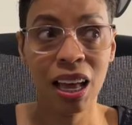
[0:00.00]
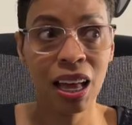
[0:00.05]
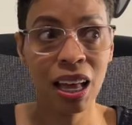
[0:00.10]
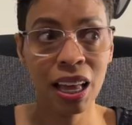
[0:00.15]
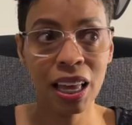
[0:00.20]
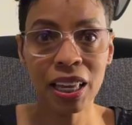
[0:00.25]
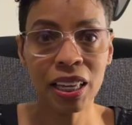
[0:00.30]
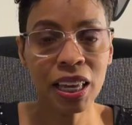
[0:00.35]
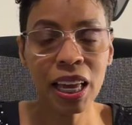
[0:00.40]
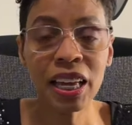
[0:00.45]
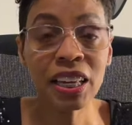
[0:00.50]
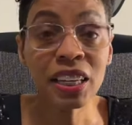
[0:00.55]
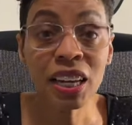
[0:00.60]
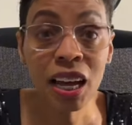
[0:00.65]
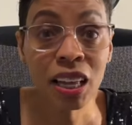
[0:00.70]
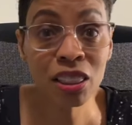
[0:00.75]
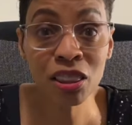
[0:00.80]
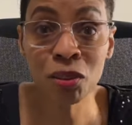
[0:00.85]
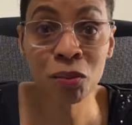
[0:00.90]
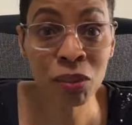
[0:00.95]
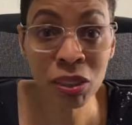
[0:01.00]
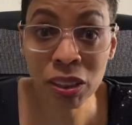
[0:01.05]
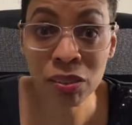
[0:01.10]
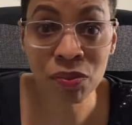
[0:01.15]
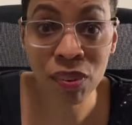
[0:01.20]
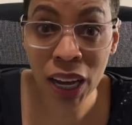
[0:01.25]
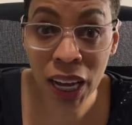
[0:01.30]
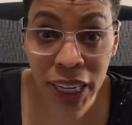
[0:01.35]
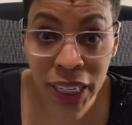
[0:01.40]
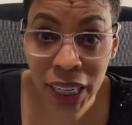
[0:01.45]
And nothing was
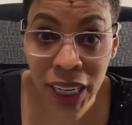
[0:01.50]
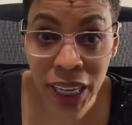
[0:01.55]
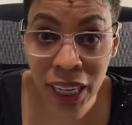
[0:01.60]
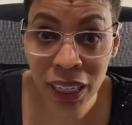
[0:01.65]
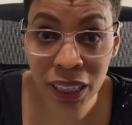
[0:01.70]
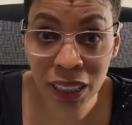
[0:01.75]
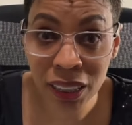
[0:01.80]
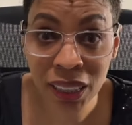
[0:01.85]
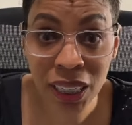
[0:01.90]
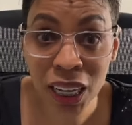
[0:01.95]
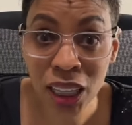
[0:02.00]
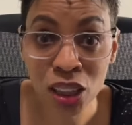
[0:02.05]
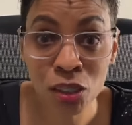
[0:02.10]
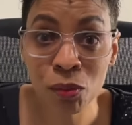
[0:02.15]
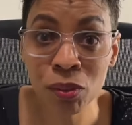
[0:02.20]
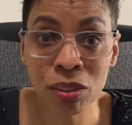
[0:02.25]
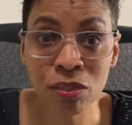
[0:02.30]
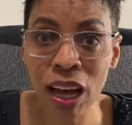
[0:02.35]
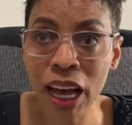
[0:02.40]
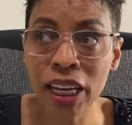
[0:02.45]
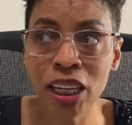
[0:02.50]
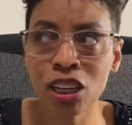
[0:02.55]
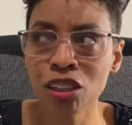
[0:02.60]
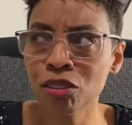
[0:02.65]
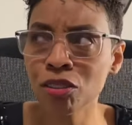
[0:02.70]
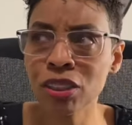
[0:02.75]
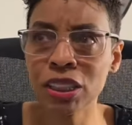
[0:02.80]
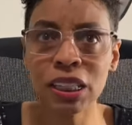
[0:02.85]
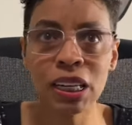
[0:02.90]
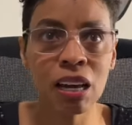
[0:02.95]
funny. Nothing was, I can
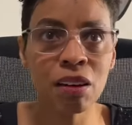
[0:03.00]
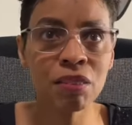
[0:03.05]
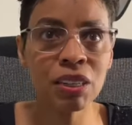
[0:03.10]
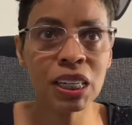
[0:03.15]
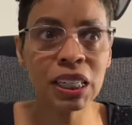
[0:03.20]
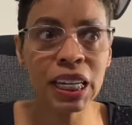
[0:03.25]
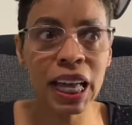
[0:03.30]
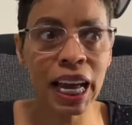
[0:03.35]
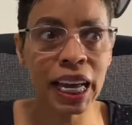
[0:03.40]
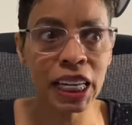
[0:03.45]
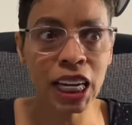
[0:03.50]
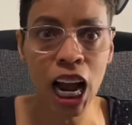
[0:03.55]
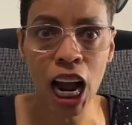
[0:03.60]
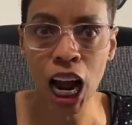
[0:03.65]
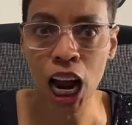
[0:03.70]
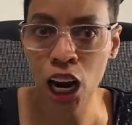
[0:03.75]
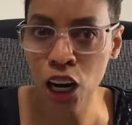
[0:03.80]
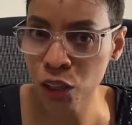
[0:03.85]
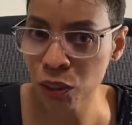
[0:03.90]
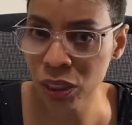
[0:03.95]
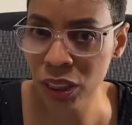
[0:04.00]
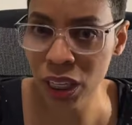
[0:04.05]
understand having a lighthearted